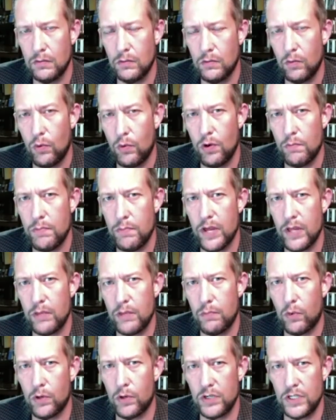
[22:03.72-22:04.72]
where Beth
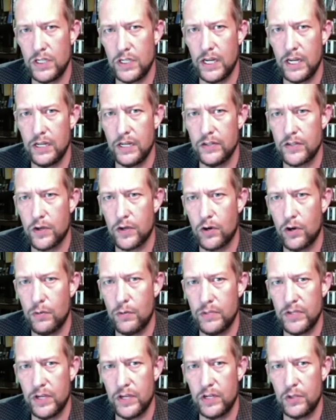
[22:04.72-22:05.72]
Moore stands on
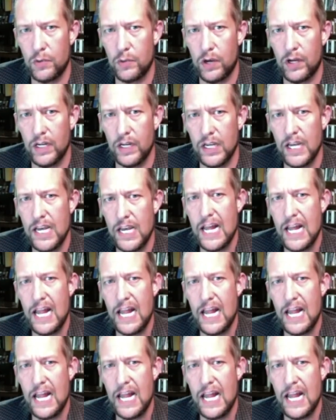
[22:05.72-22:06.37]
homosexuality?